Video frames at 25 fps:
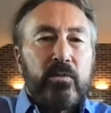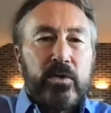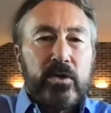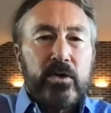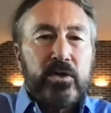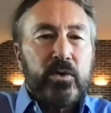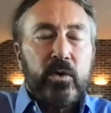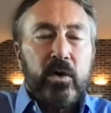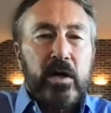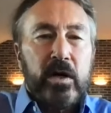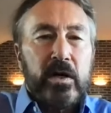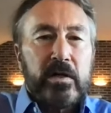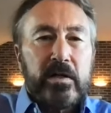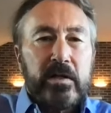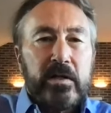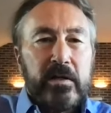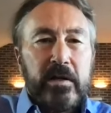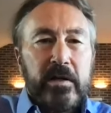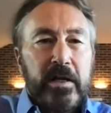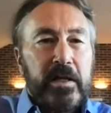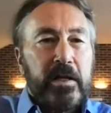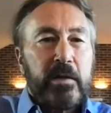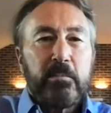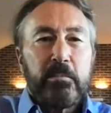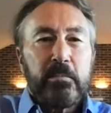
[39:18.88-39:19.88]
resort
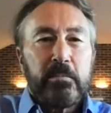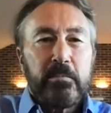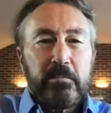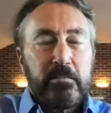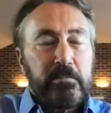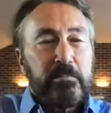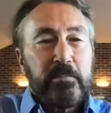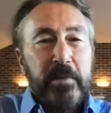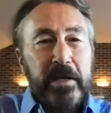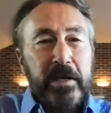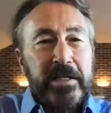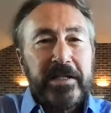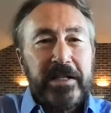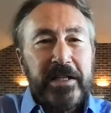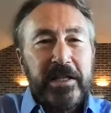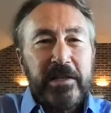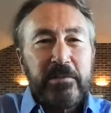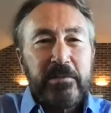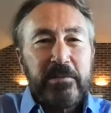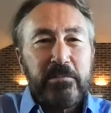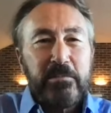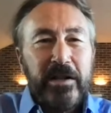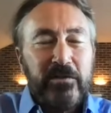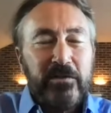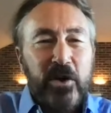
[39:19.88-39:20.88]
basically in
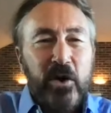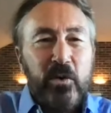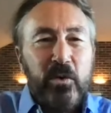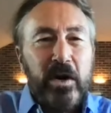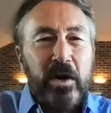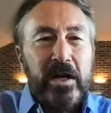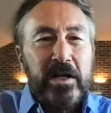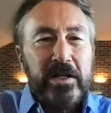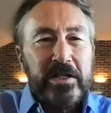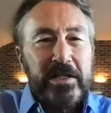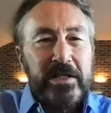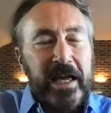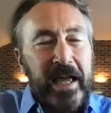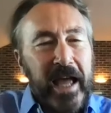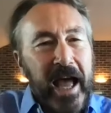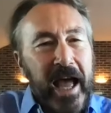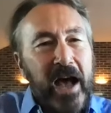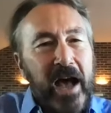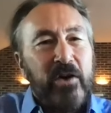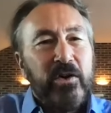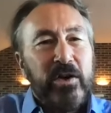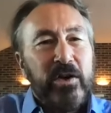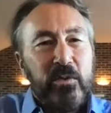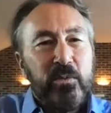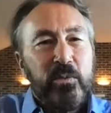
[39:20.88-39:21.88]
the middle of nowhere and say,
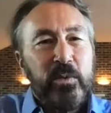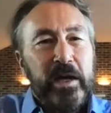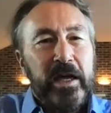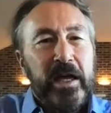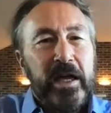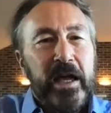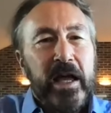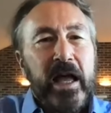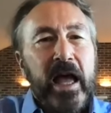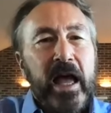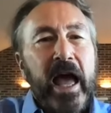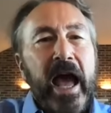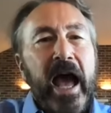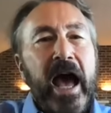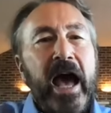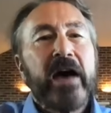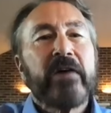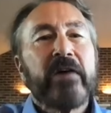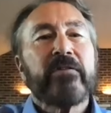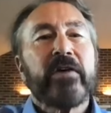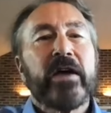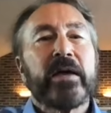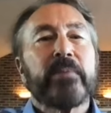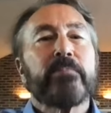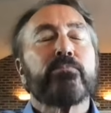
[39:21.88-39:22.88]
how can we
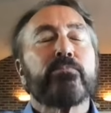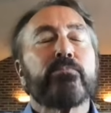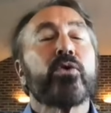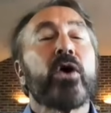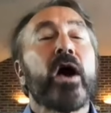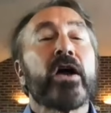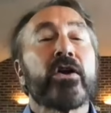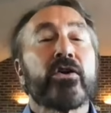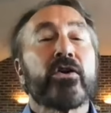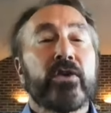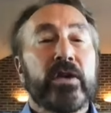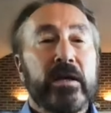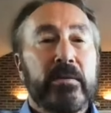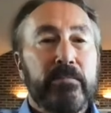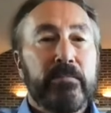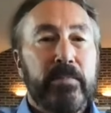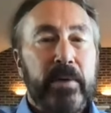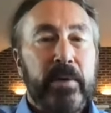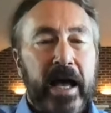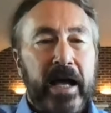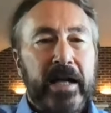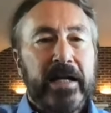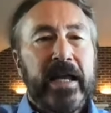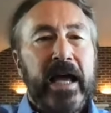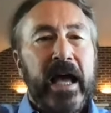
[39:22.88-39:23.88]
have a broader
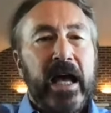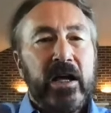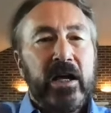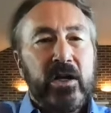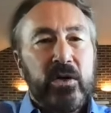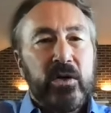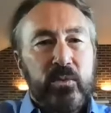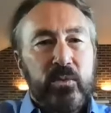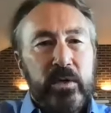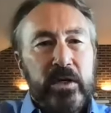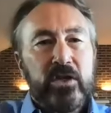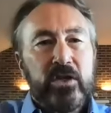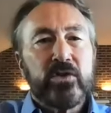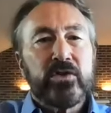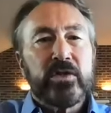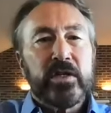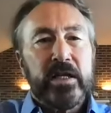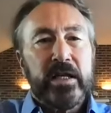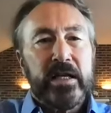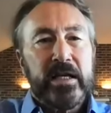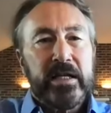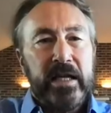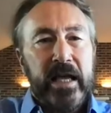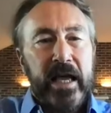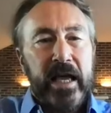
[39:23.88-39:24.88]
impact? How can we use
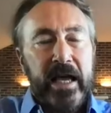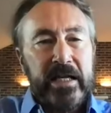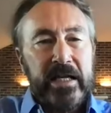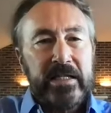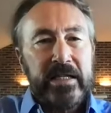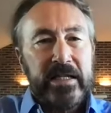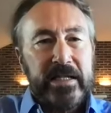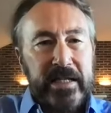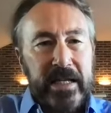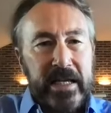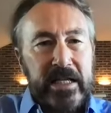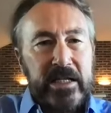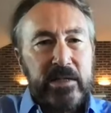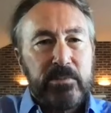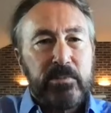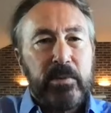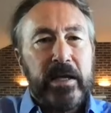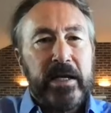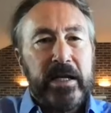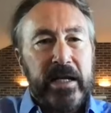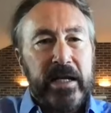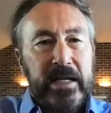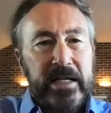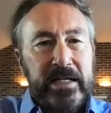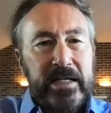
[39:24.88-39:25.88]
it as a test
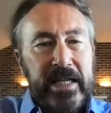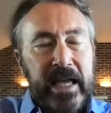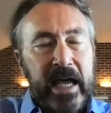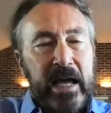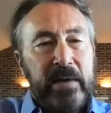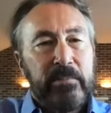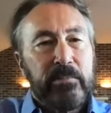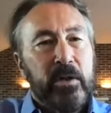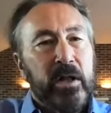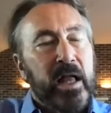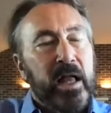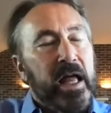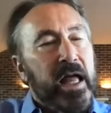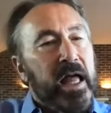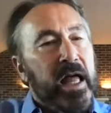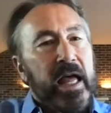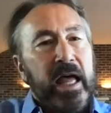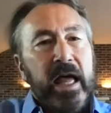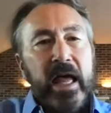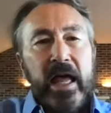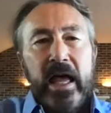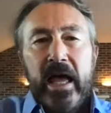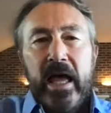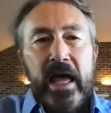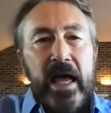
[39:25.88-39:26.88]
bed, an example?
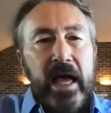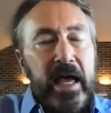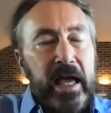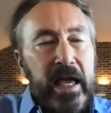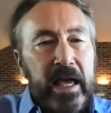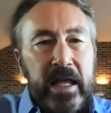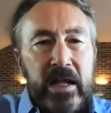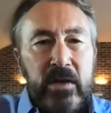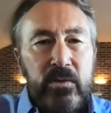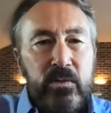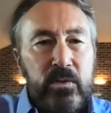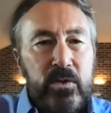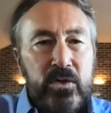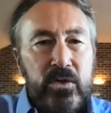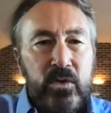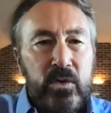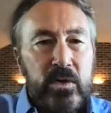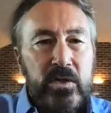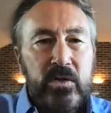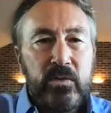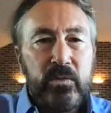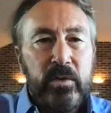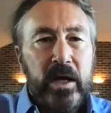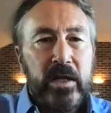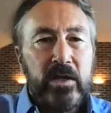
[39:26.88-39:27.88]
Any
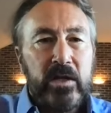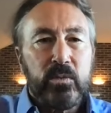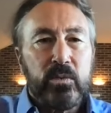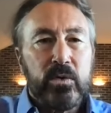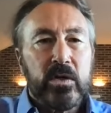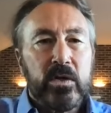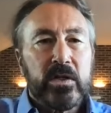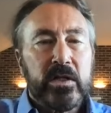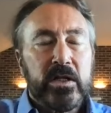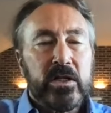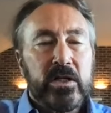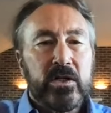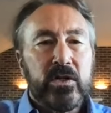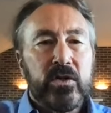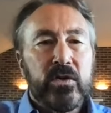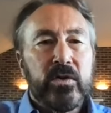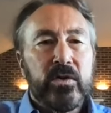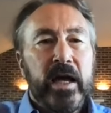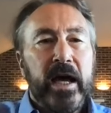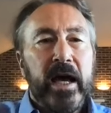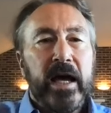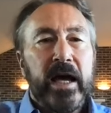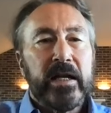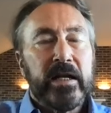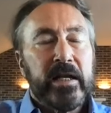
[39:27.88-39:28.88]
resorts around the world can do
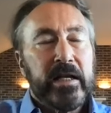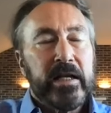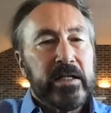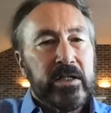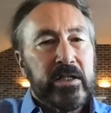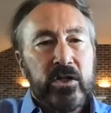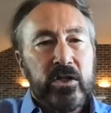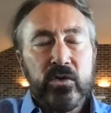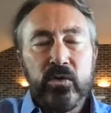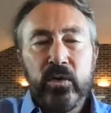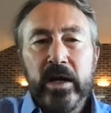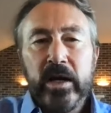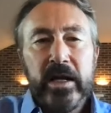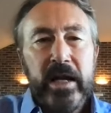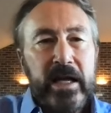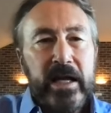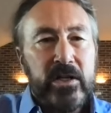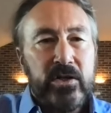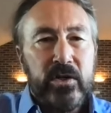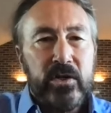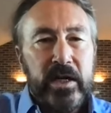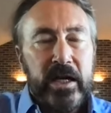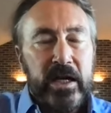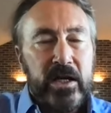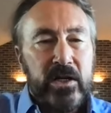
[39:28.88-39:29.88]
that. It's a great
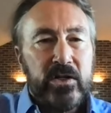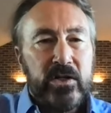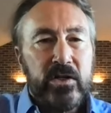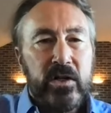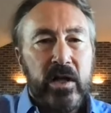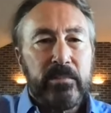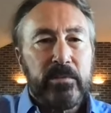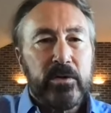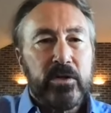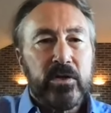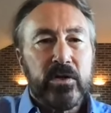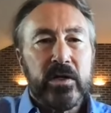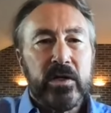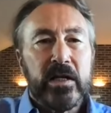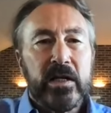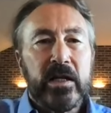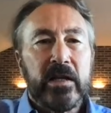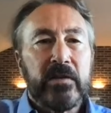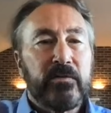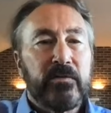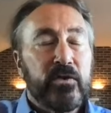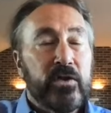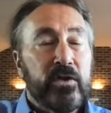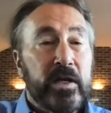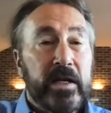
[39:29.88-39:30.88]
educational
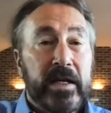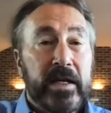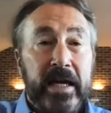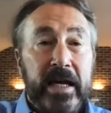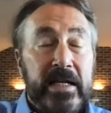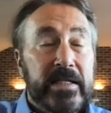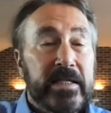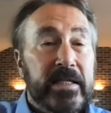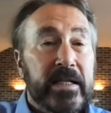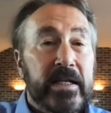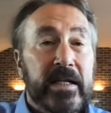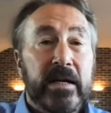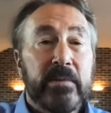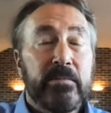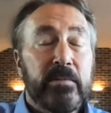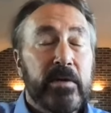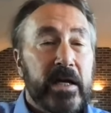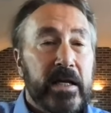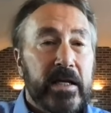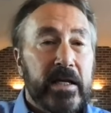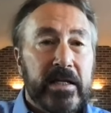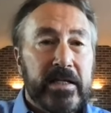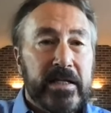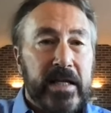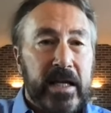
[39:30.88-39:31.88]
opportunity for the guests that come
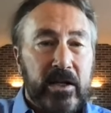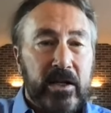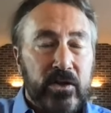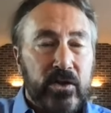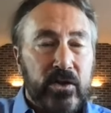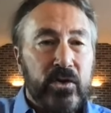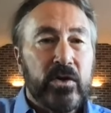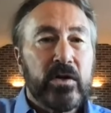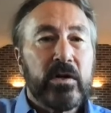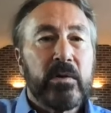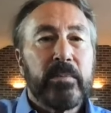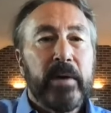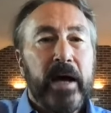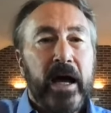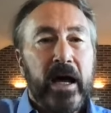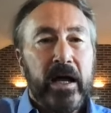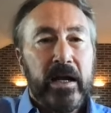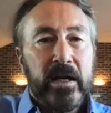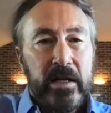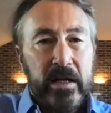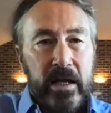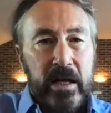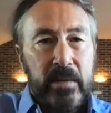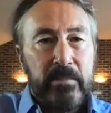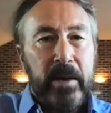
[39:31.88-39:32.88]
in as they learn
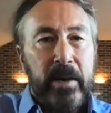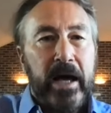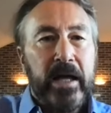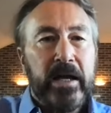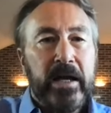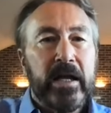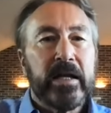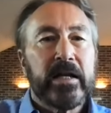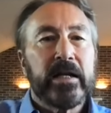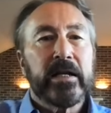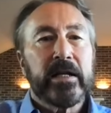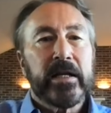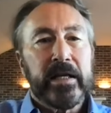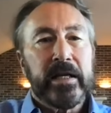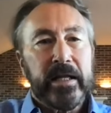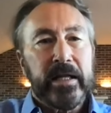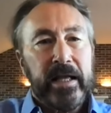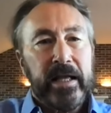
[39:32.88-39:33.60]
about it,